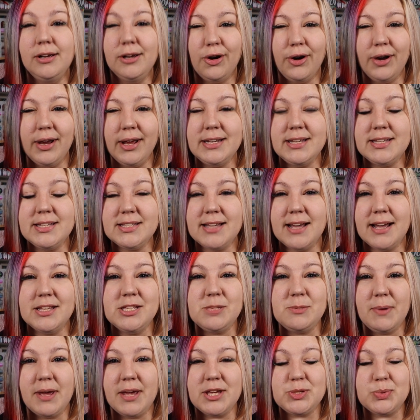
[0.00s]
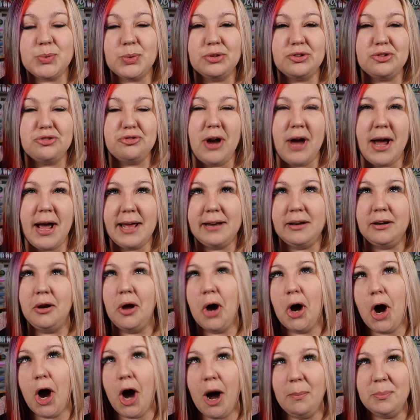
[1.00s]
Cricut Design Space will try and
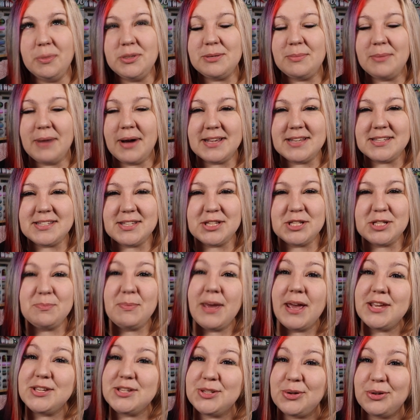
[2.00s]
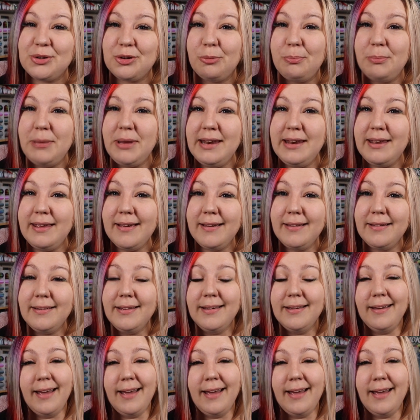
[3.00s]
optimize the space on your media